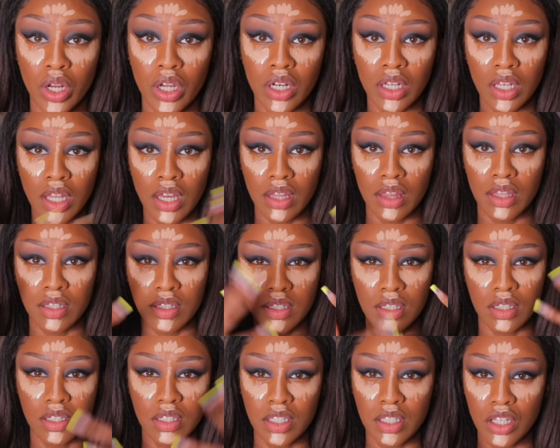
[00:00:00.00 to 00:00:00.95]
gonna let this
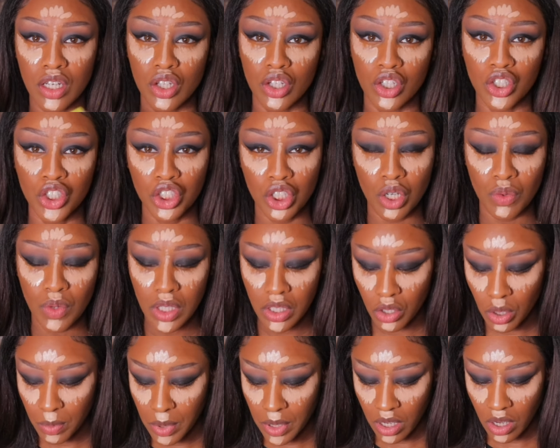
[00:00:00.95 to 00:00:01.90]
concealer chill a
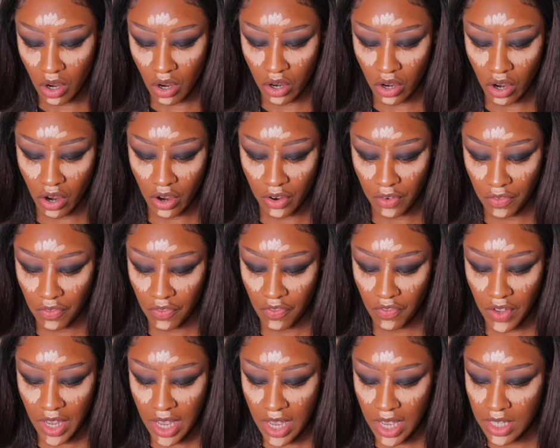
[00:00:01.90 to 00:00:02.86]
little bit on our
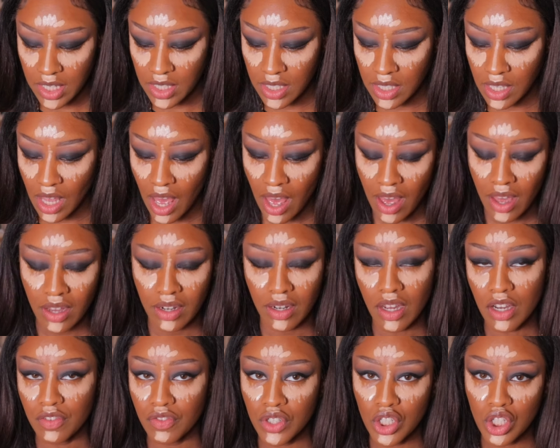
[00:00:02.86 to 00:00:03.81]
face.
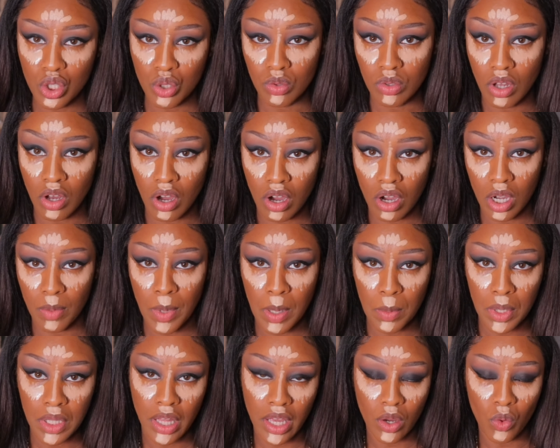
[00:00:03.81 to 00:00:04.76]
Not for too long,
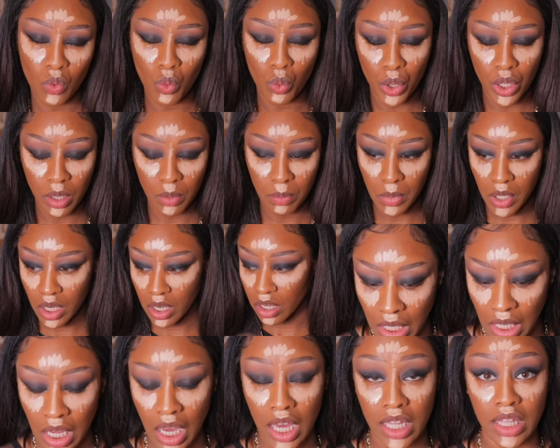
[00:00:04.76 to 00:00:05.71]
maybe like 1 minute.
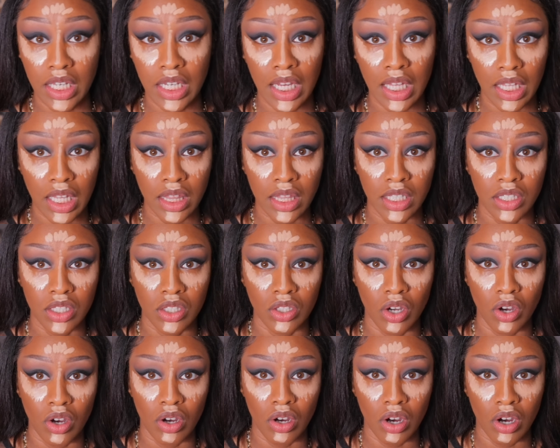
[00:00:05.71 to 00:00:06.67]
I think I let this
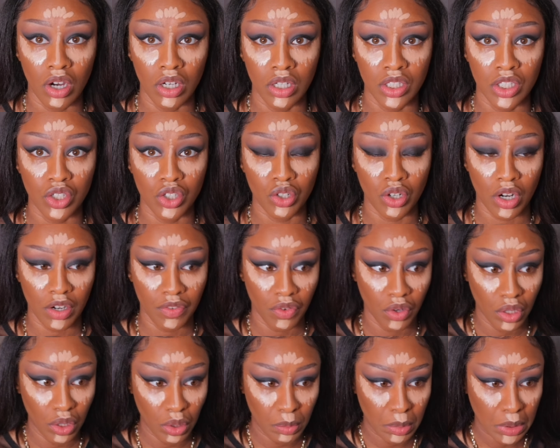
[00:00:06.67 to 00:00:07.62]
on to dry for
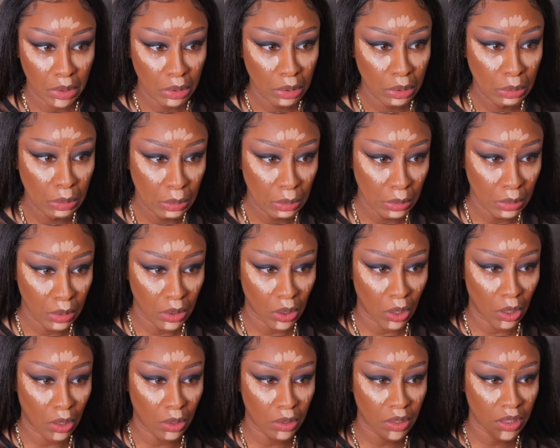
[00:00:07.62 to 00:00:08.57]
a little bit too
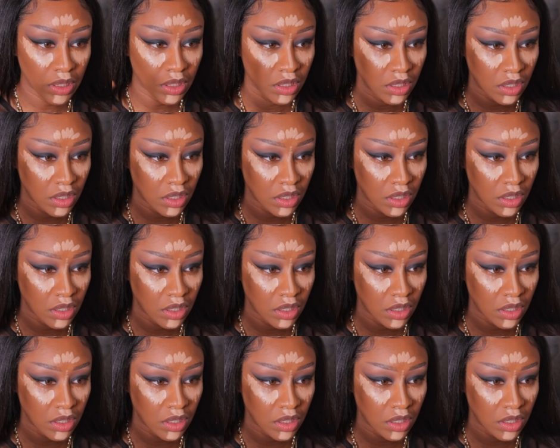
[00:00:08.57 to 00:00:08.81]
long.